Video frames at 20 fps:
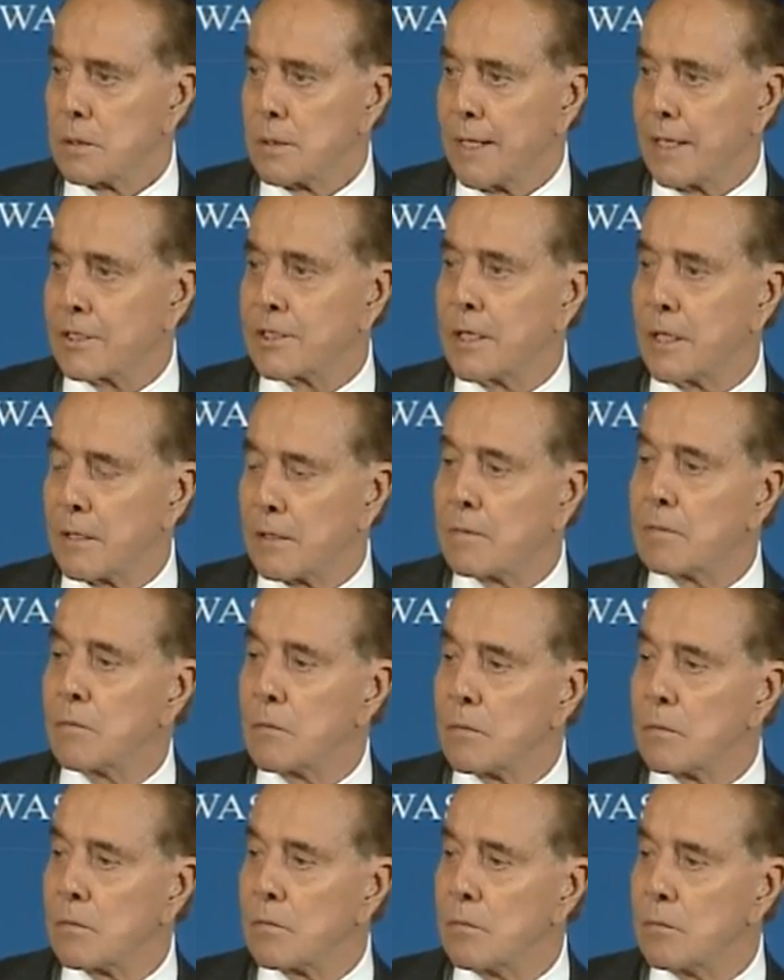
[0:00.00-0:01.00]
That's how
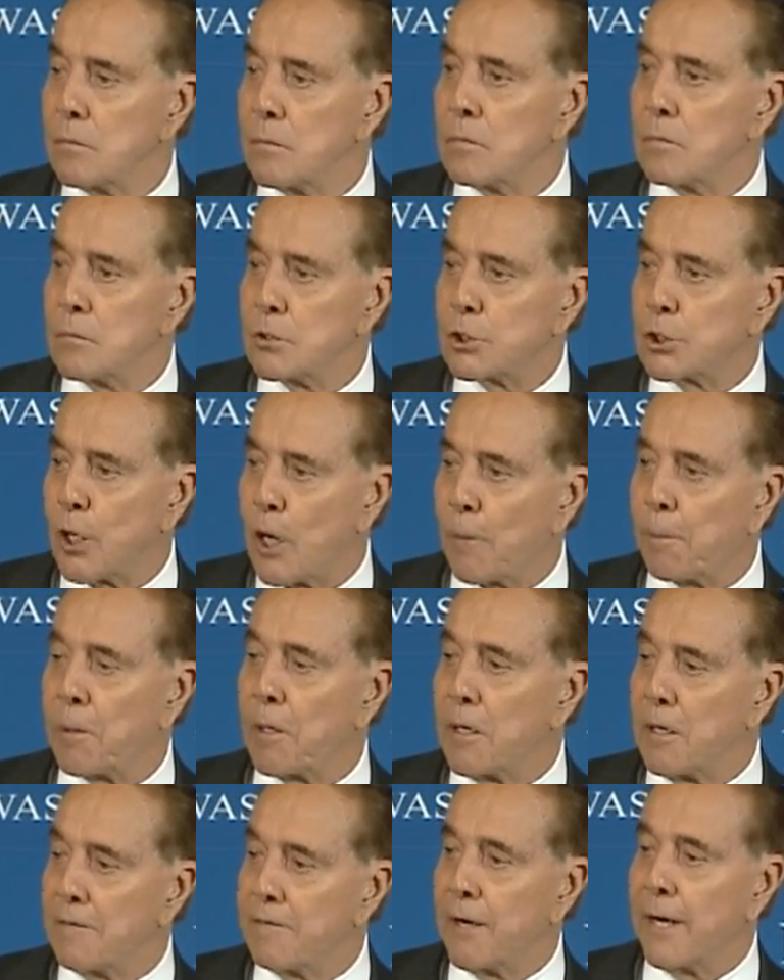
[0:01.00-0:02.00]

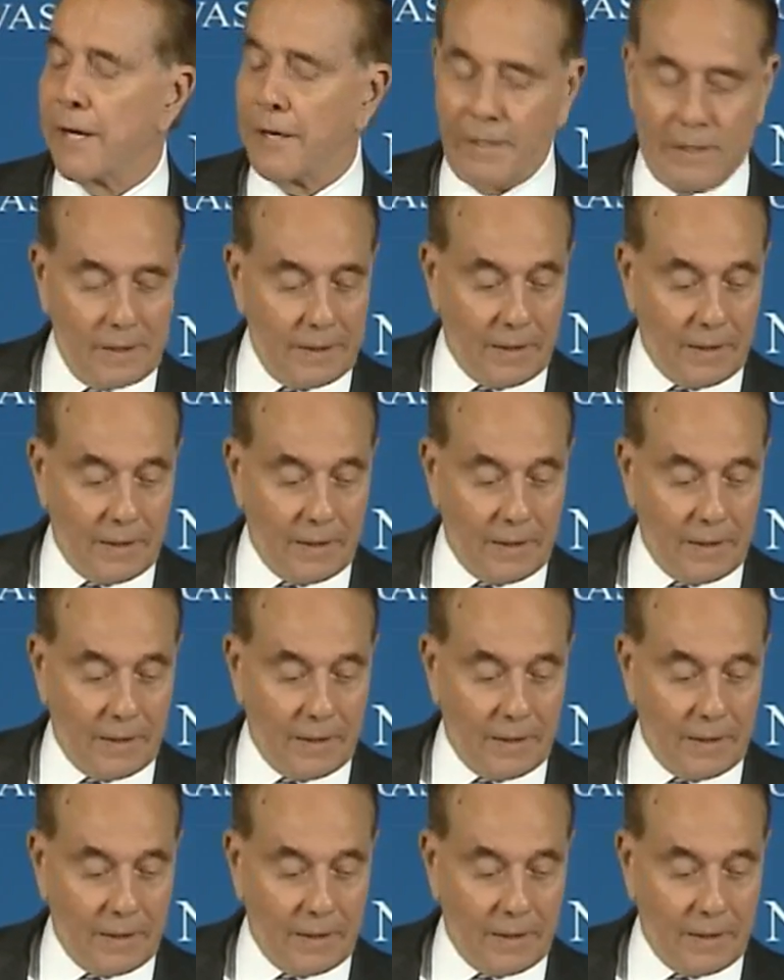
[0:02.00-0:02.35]
sharply divided.